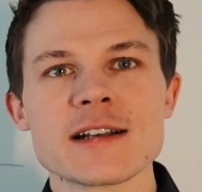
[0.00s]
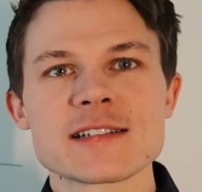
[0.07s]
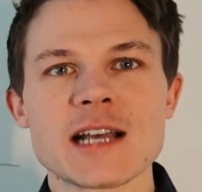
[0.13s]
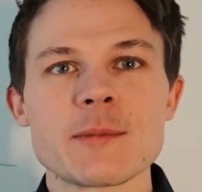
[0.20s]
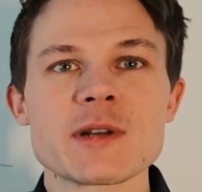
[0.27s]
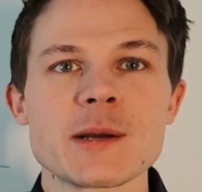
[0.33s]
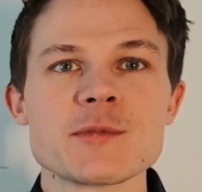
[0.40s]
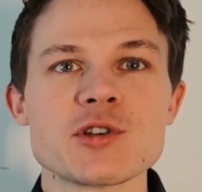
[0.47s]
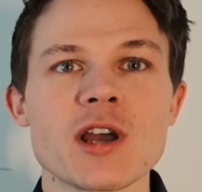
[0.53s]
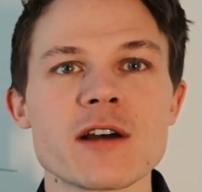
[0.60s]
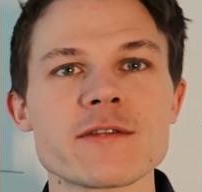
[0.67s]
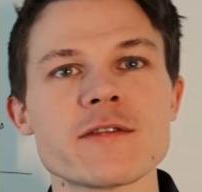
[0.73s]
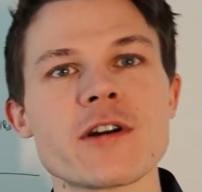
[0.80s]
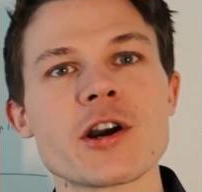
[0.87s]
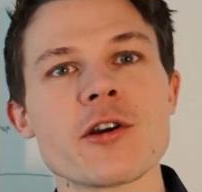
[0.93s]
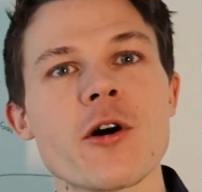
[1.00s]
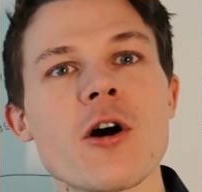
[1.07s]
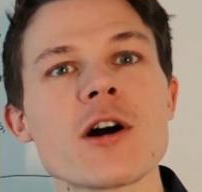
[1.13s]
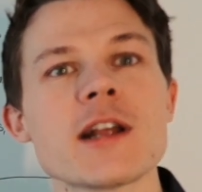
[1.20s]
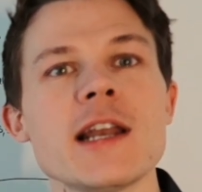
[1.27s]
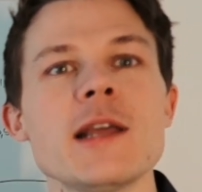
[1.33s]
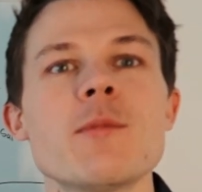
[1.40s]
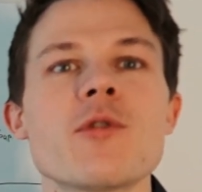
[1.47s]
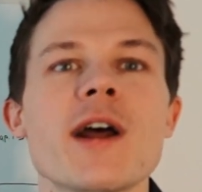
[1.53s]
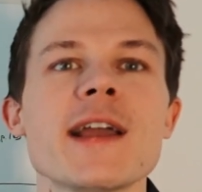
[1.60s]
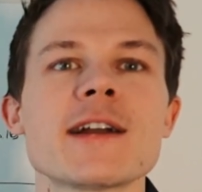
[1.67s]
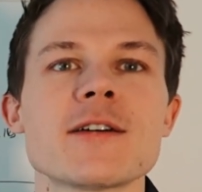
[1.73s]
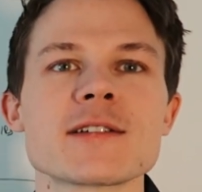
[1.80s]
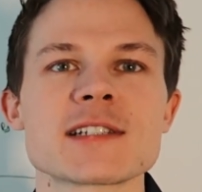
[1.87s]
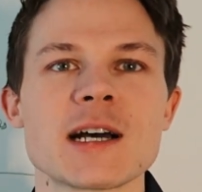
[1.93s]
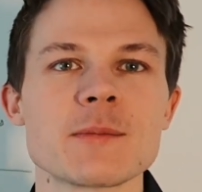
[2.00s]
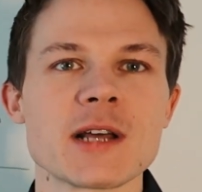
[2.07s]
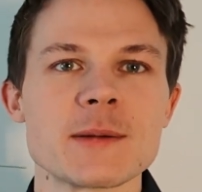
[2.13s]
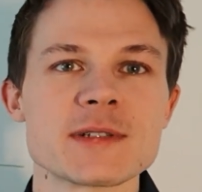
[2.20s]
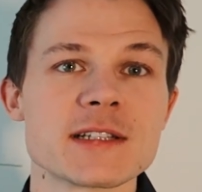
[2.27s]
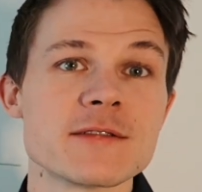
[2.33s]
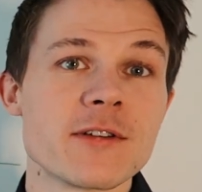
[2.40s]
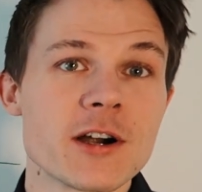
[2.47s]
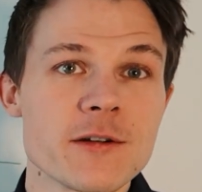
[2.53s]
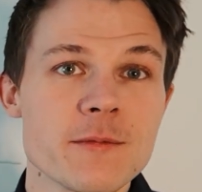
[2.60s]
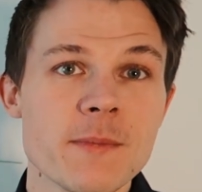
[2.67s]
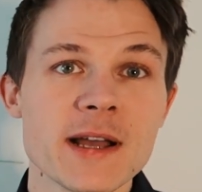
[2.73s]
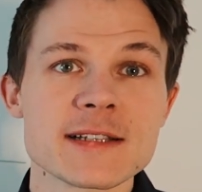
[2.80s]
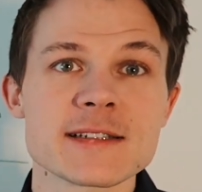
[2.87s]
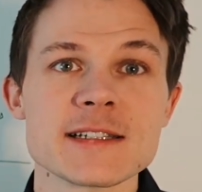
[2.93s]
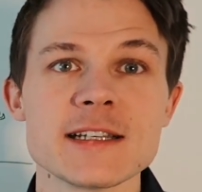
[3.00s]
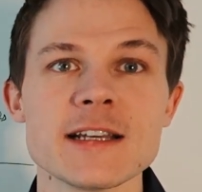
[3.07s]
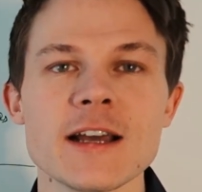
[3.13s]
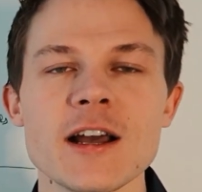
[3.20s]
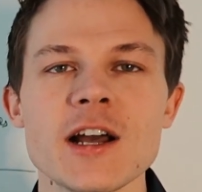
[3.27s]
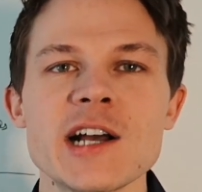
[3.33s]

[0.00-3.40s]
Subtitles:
Sometimes you have a very orderly breakout, sometimes it's very messy.